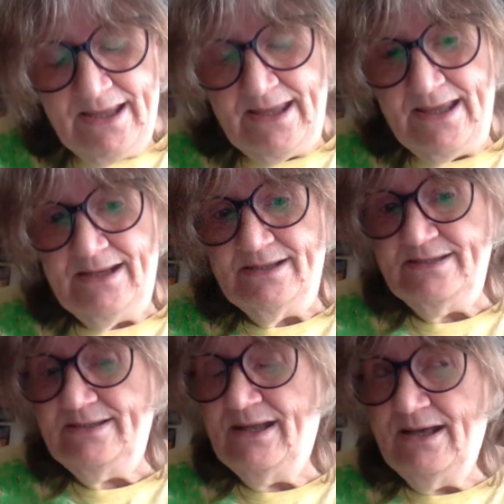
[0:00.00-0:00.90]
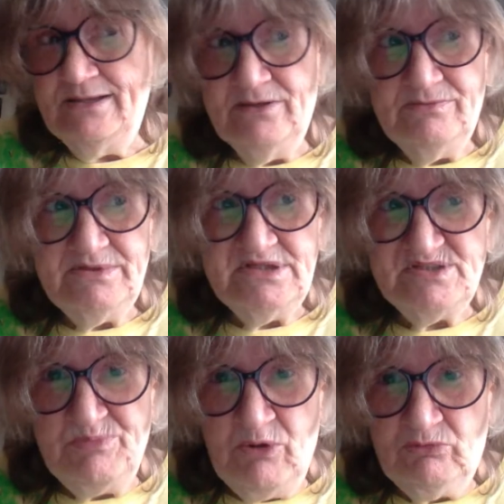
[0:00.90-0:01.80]
And I did not know that he
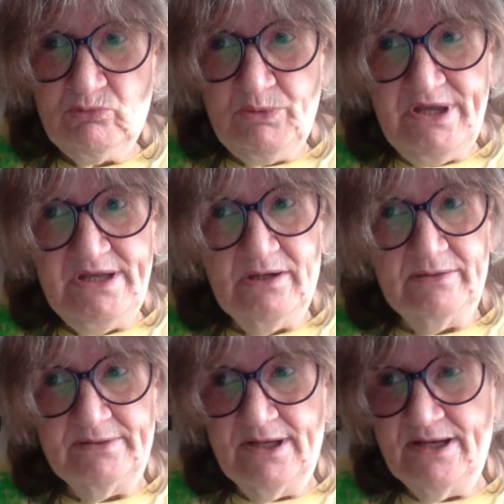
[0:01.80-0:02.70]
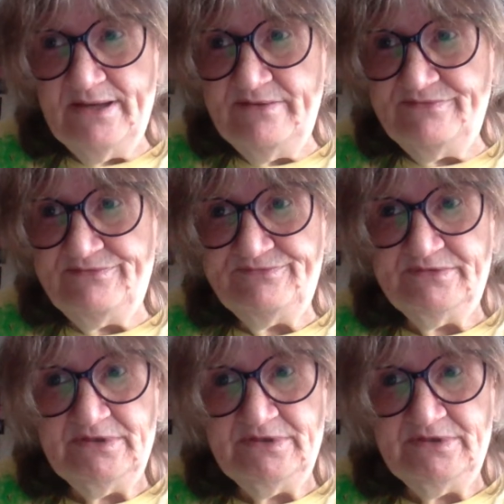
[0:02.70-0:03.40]
smoked weed on live.